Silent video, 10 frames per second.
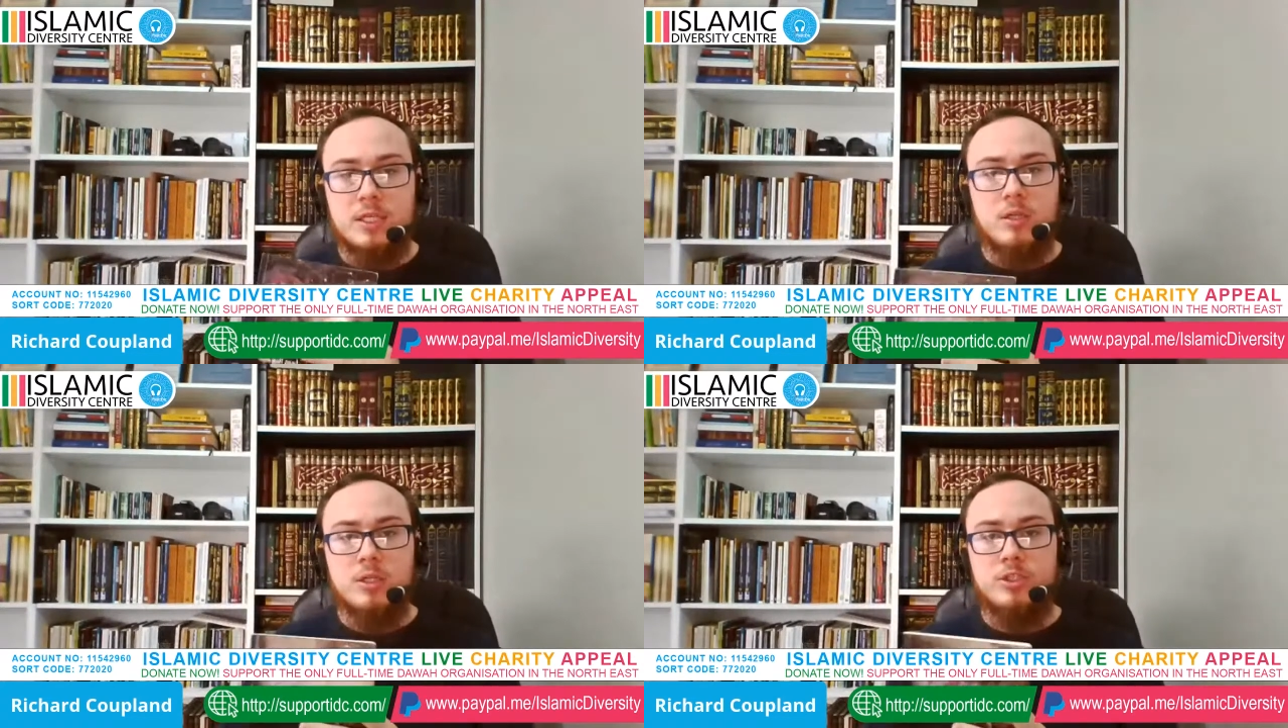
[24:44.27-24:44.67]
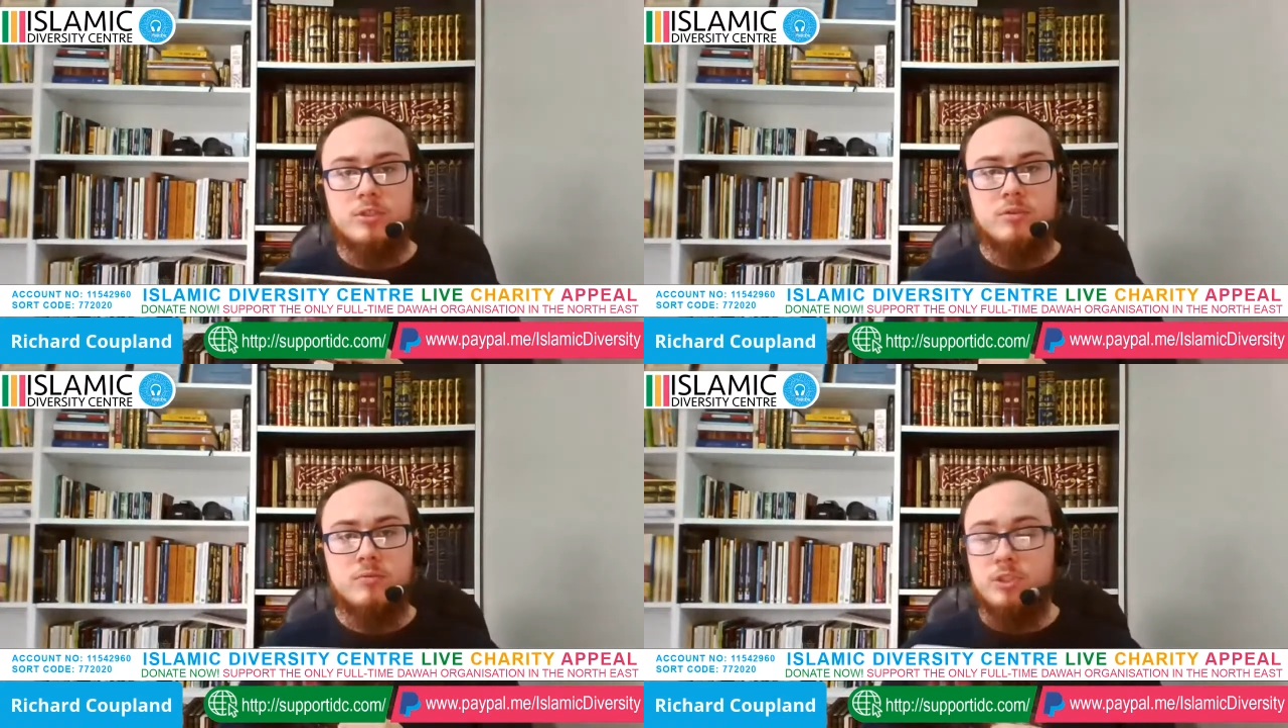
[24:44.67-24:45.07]

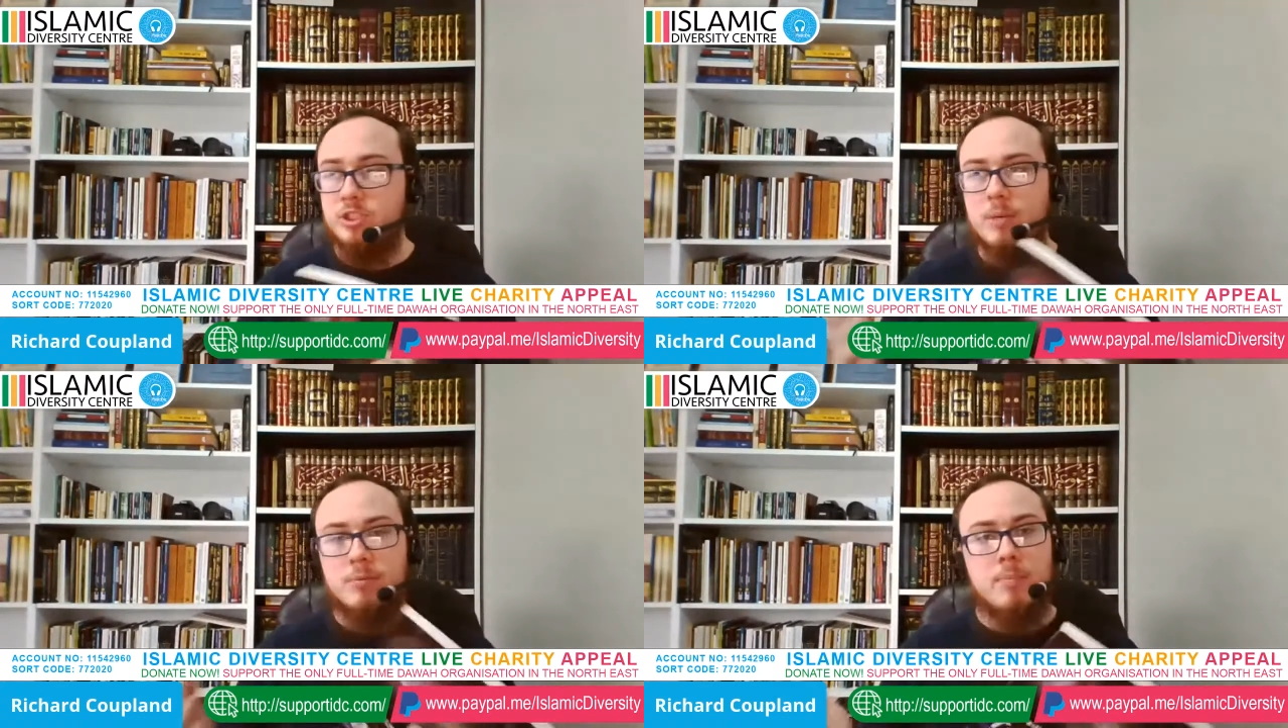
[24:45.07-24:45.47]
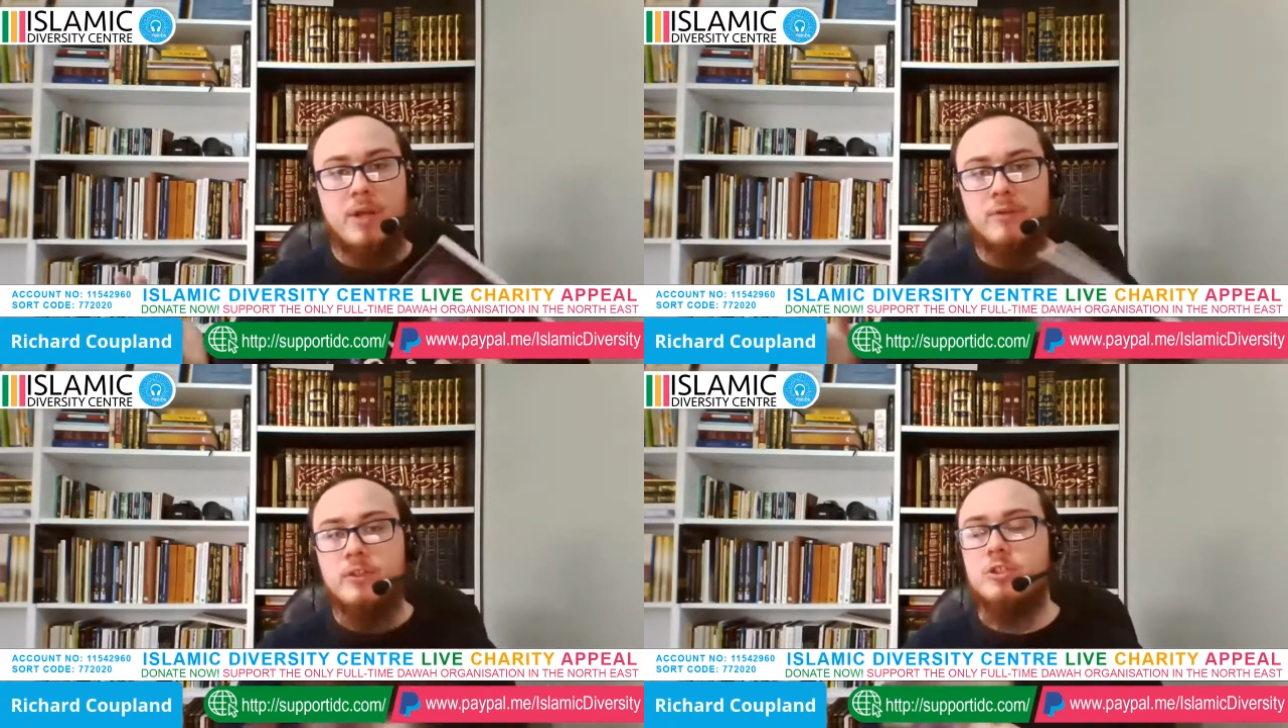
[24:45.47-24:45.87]
English, which is
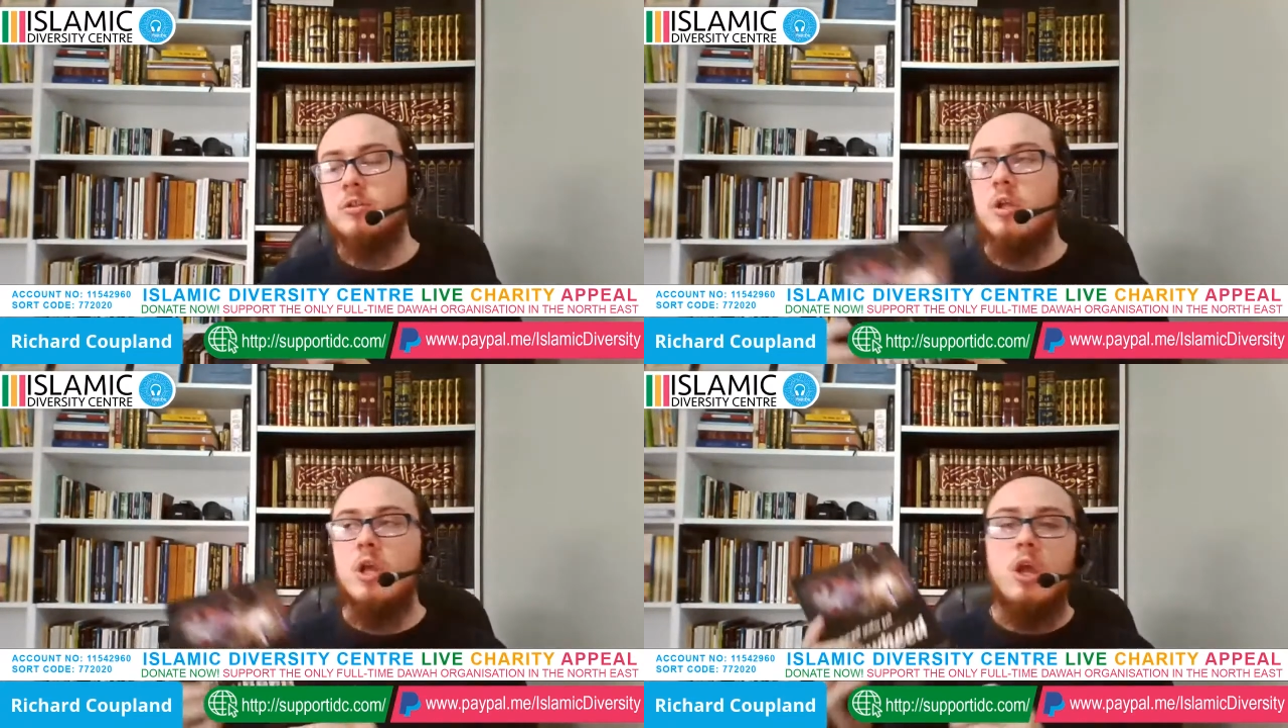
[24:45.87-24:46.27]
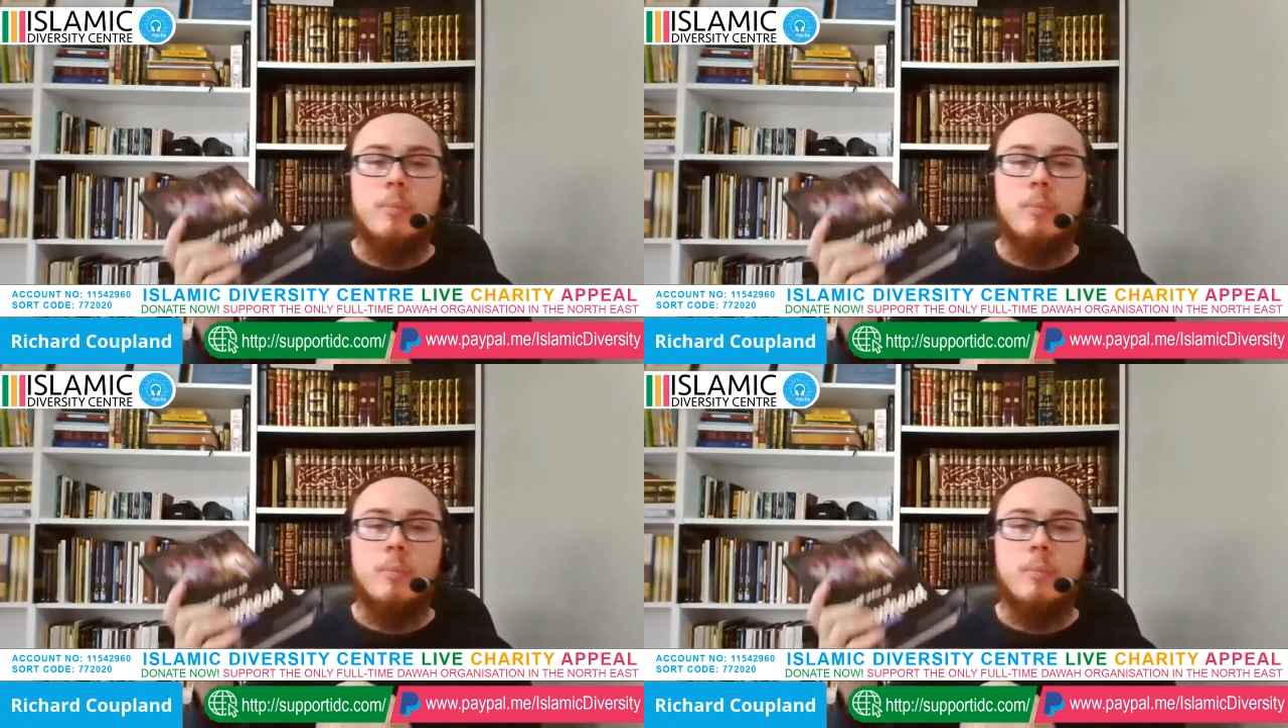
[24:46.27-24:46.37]
beneficial.